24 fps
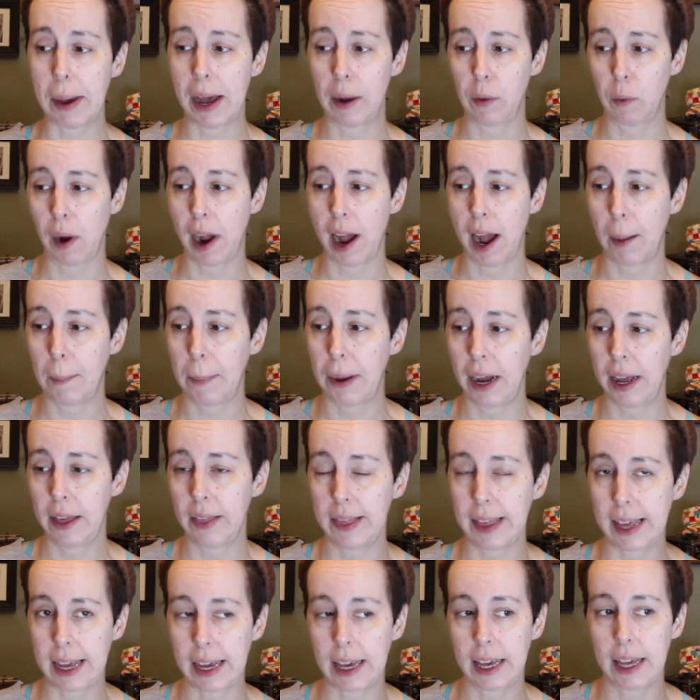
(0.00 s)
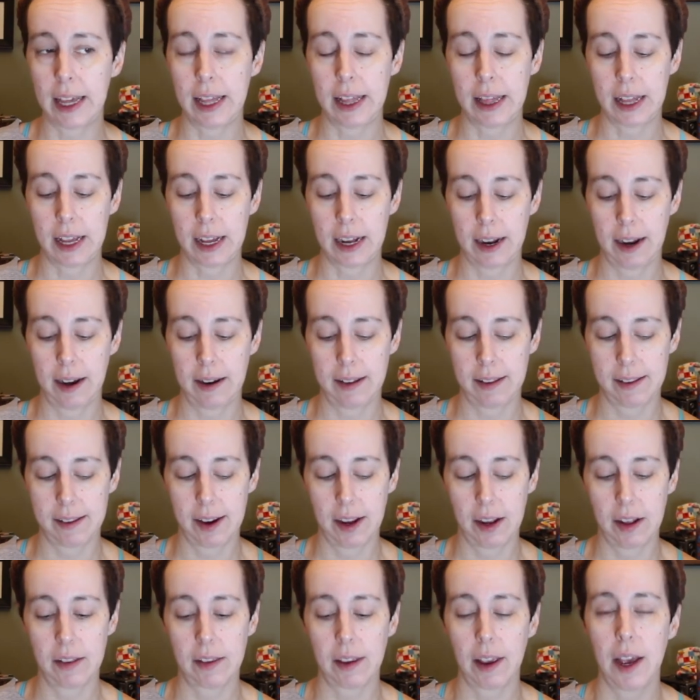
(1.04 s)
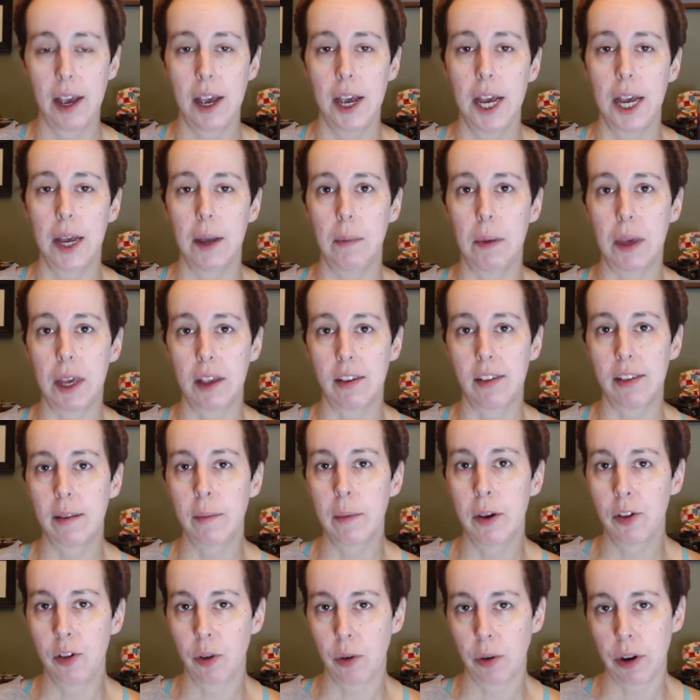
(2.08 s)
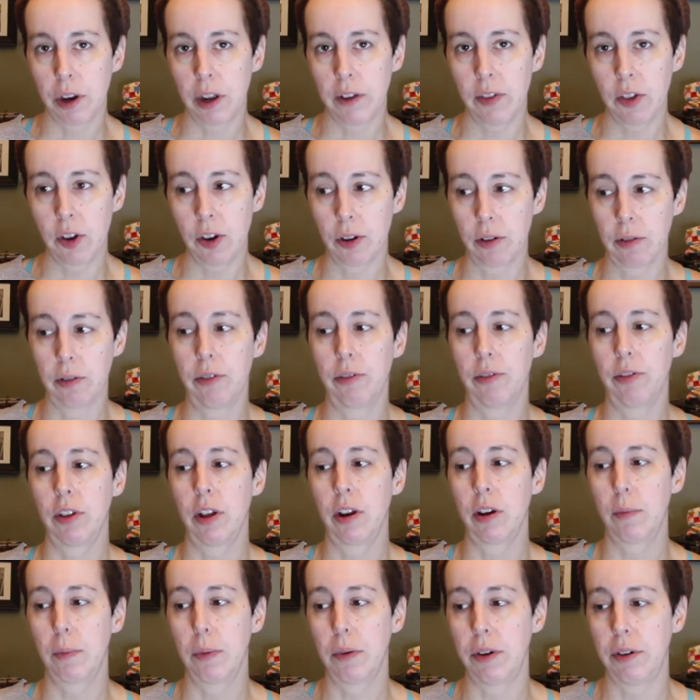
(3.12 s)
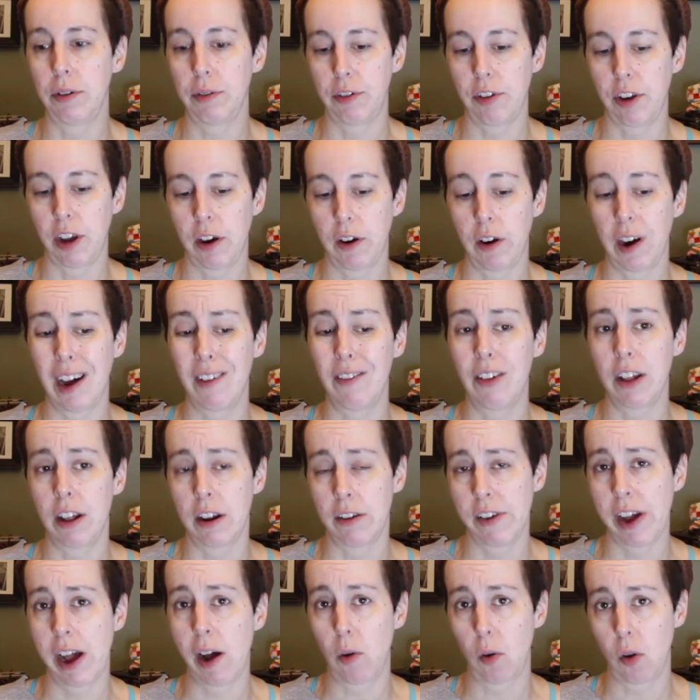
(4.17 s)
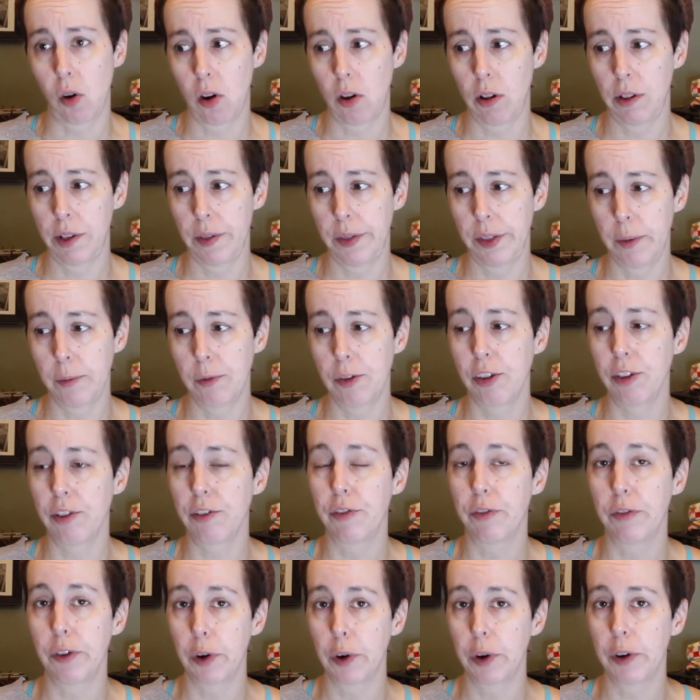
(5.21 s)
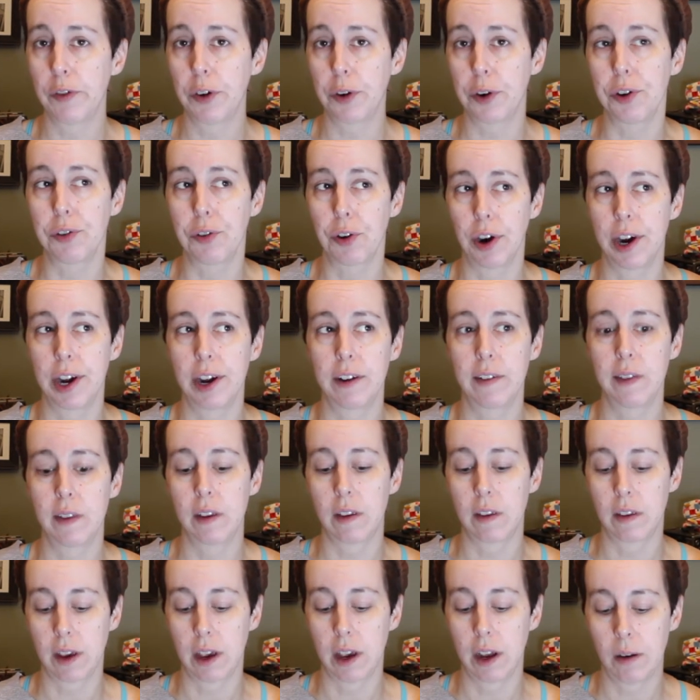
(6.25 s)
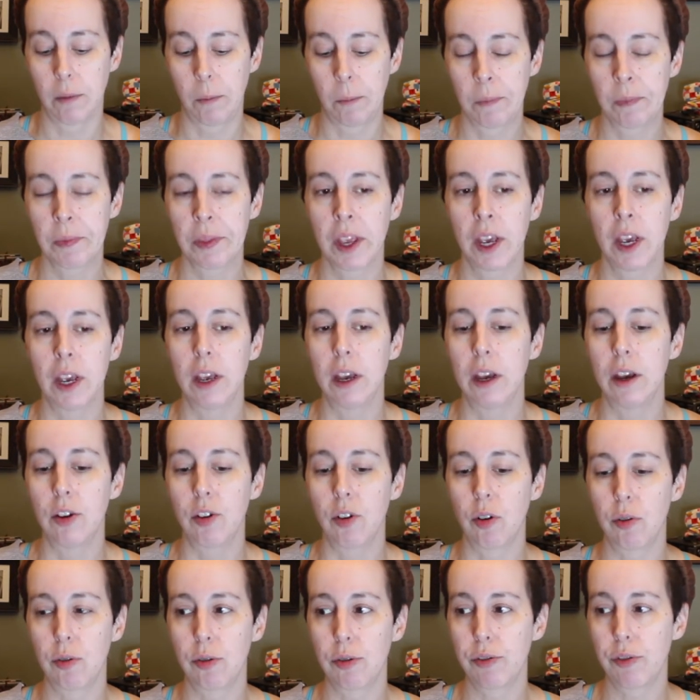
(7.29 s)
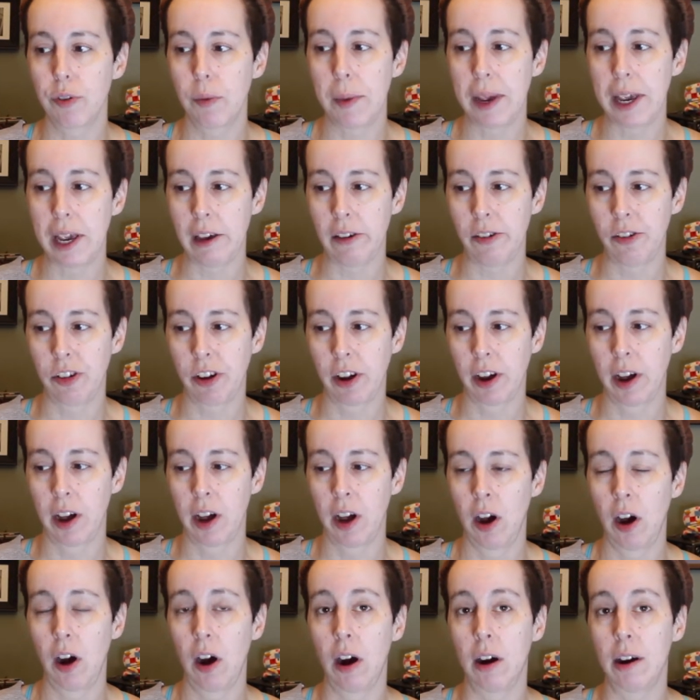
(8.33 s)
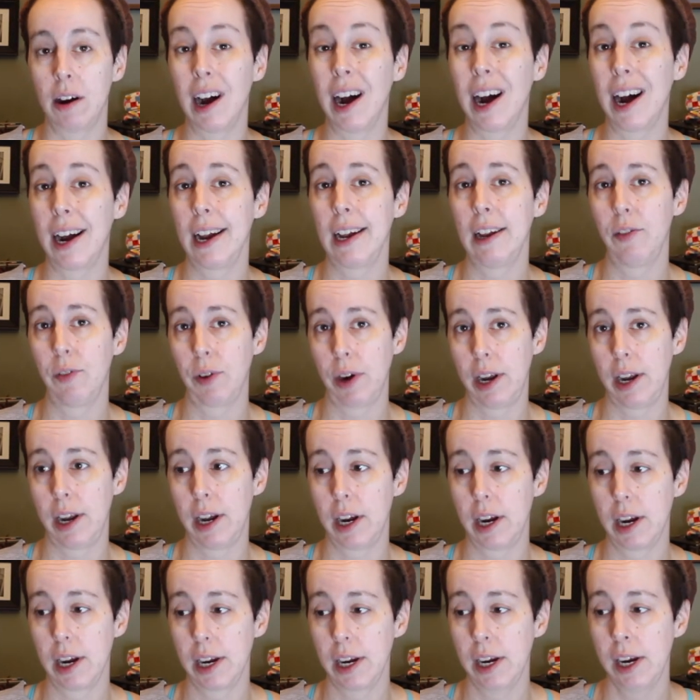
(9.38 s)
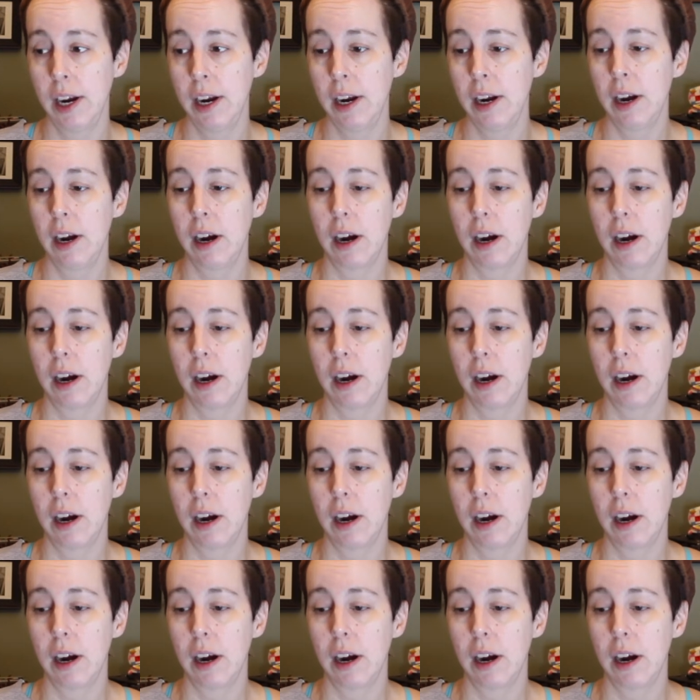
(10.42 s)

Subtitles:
a bad rap, I think, in the United States, because the majority of the toners that are produced here have a lot of alcohol in them, so they're very, very drying on the skin. Toners from Asia are hydrating.